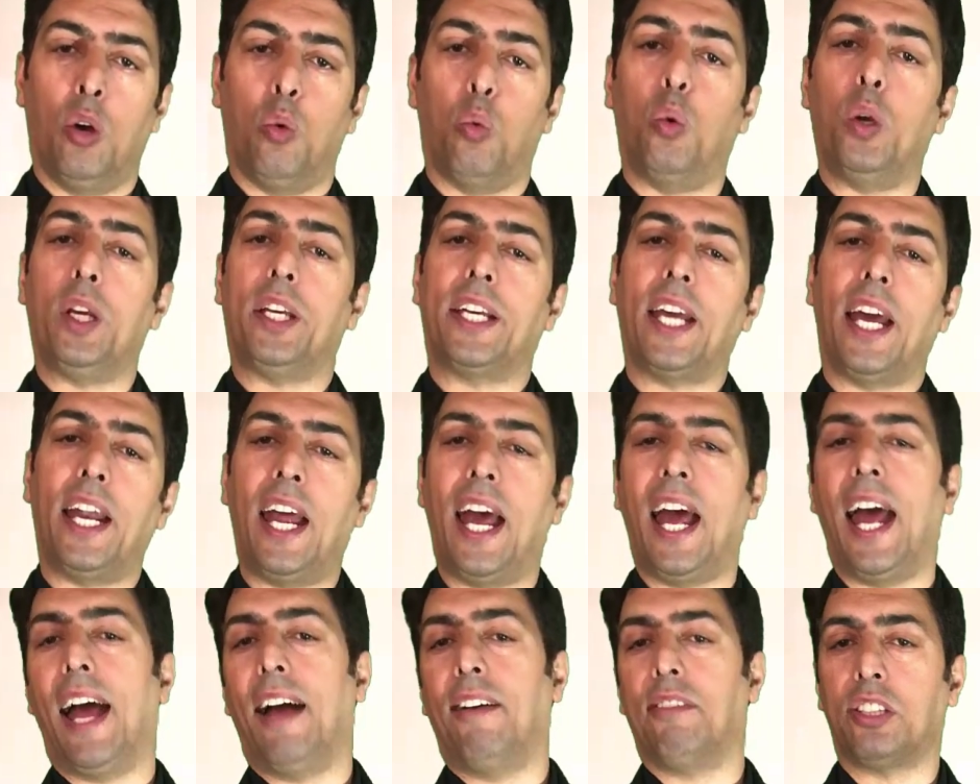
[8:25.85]
We can
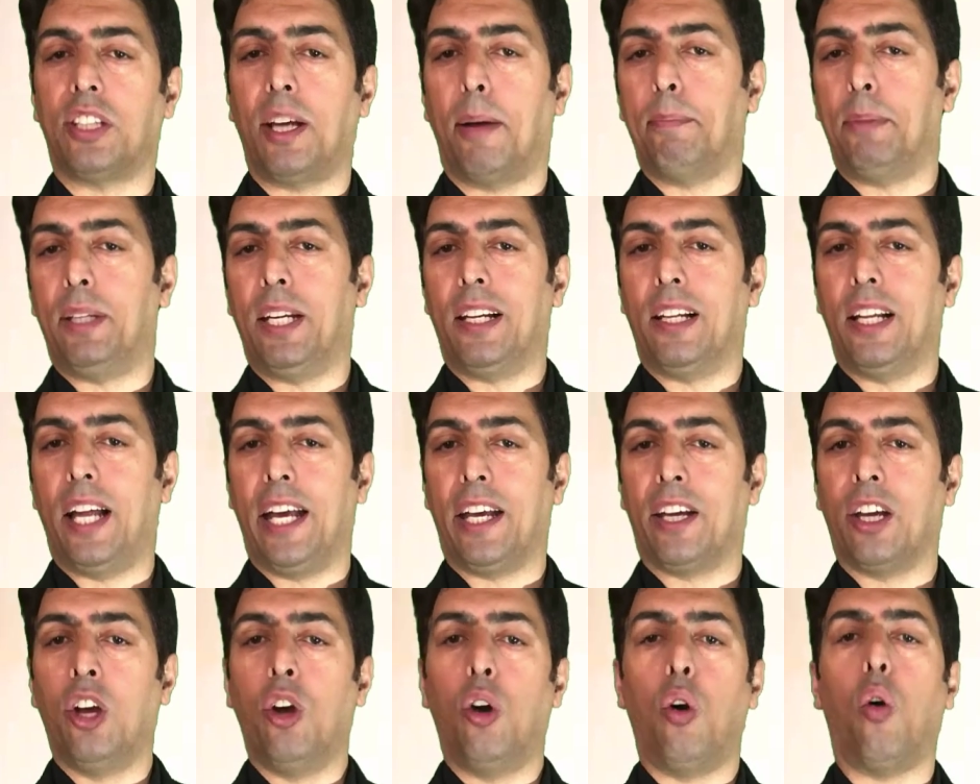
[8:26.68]
have something
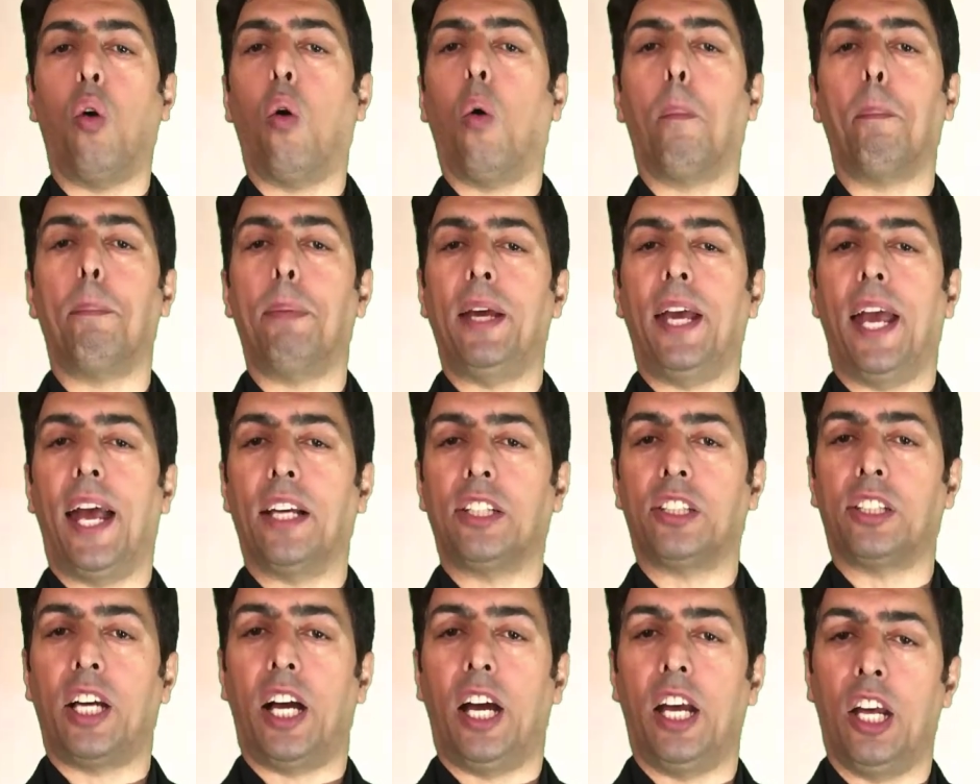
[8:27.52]
like
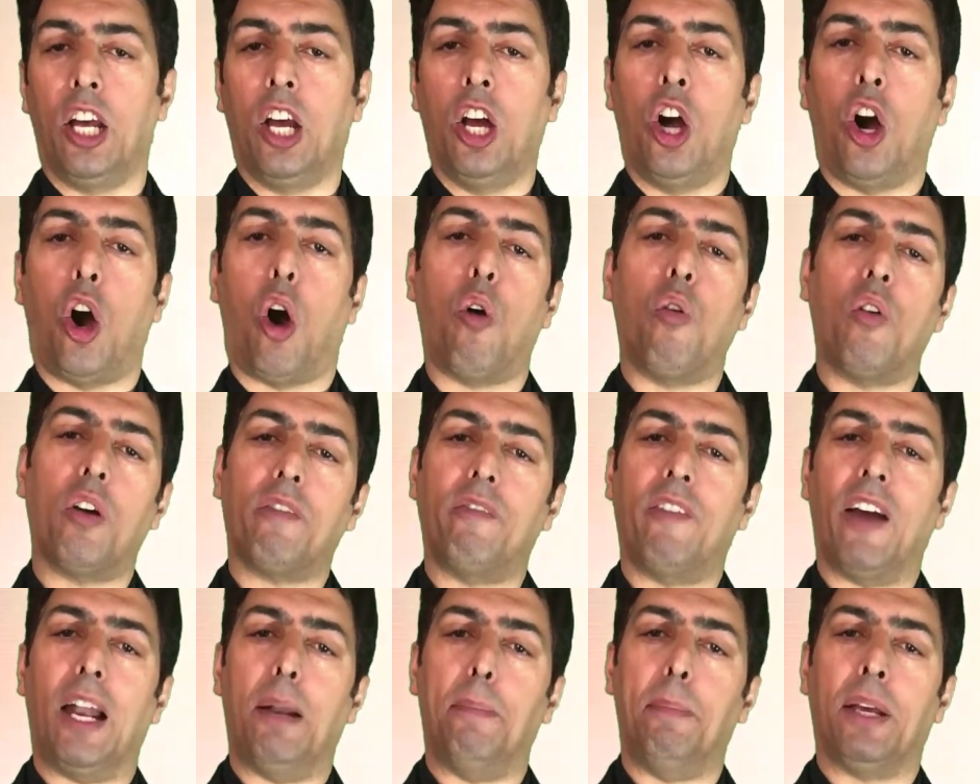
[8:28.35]
OPSI,
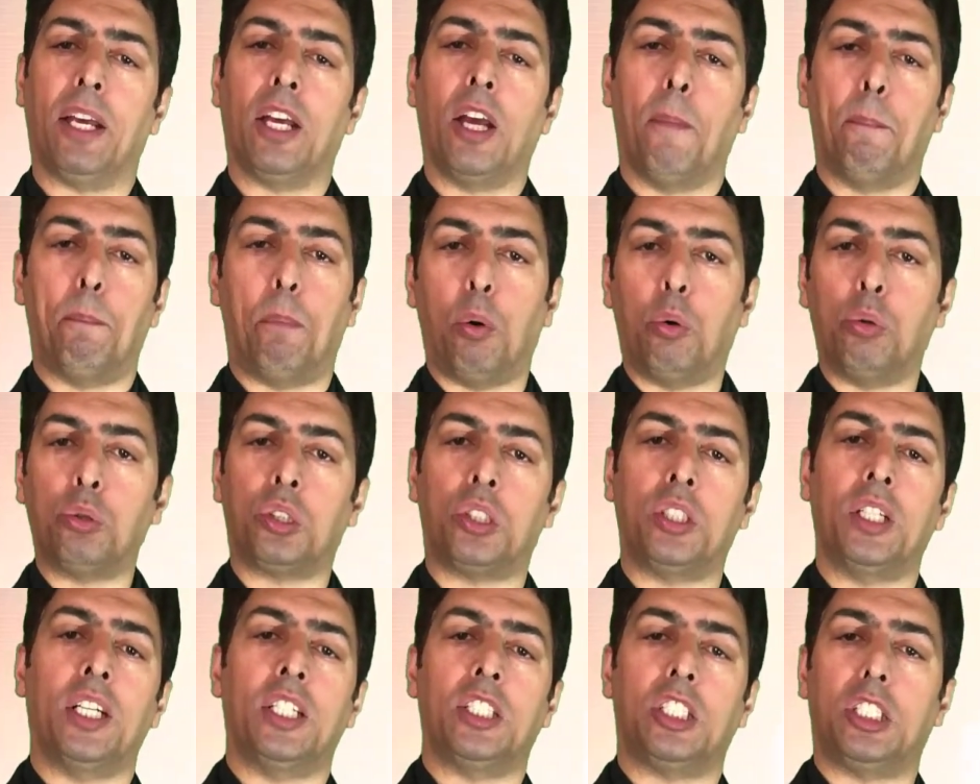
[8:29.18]
overwhelming
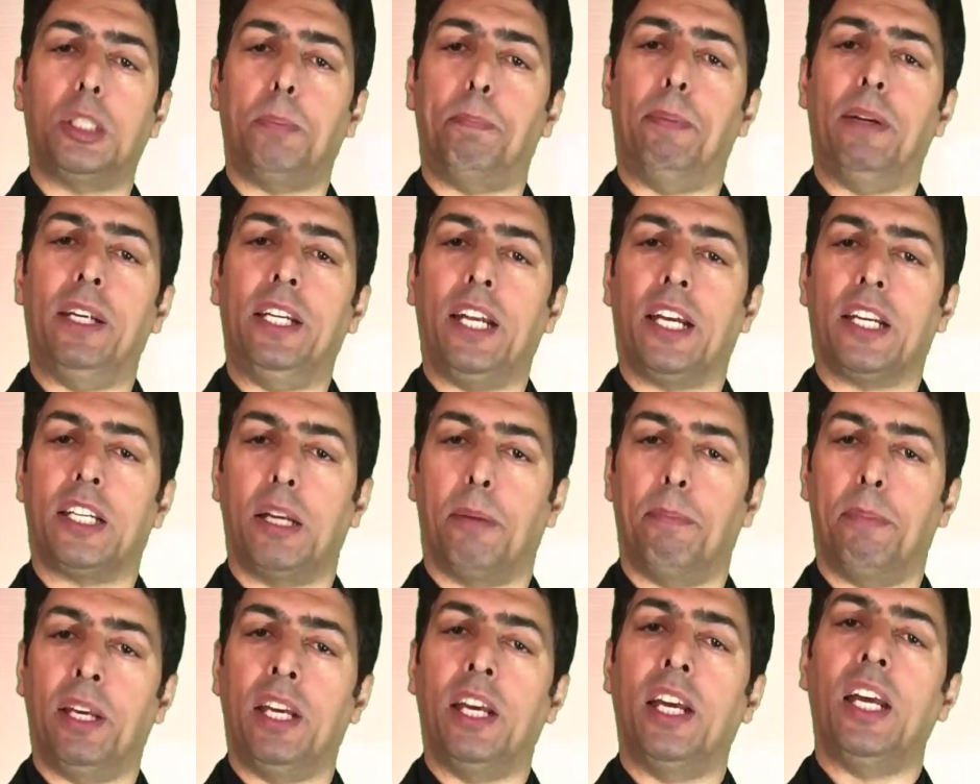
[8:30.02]

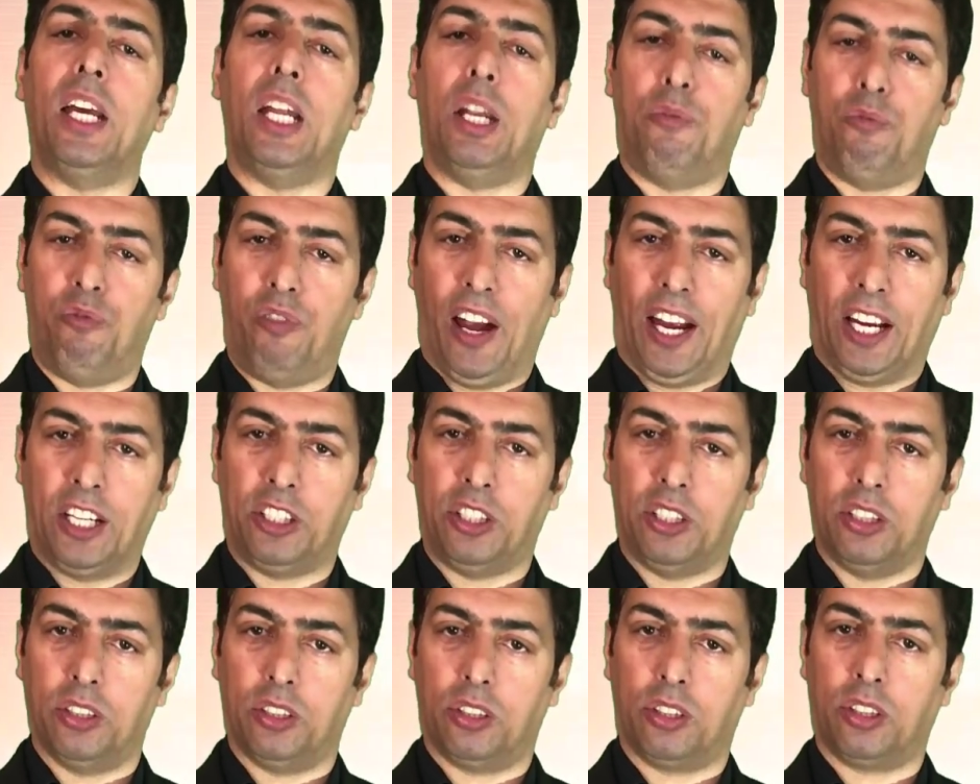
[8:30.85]
post-splenectomy
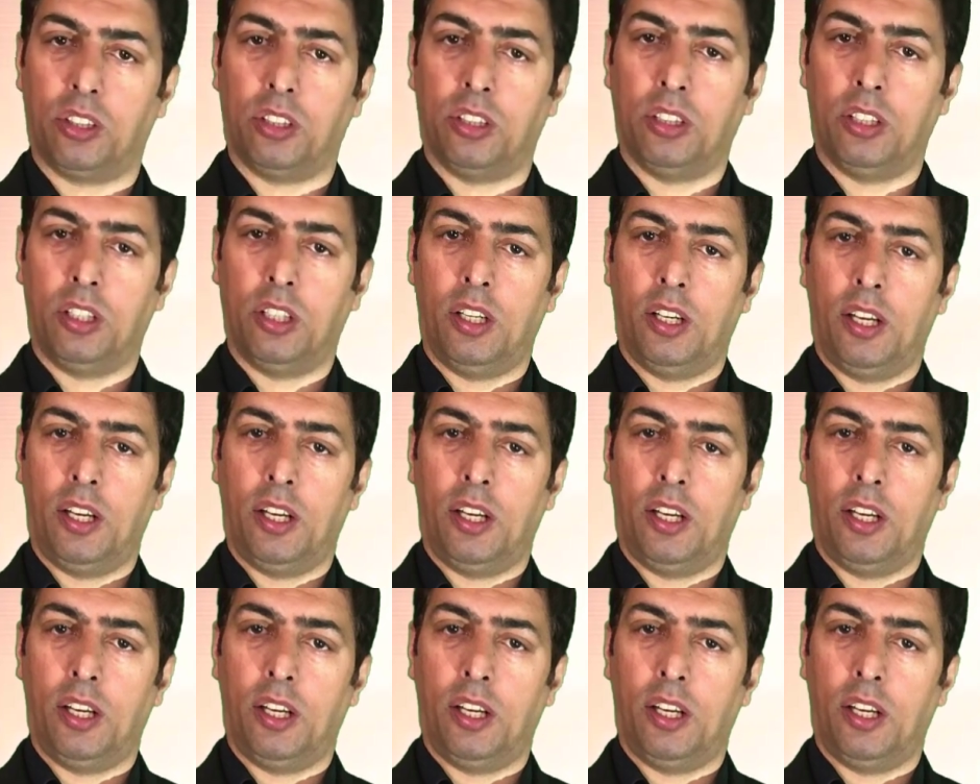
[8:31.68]
infections.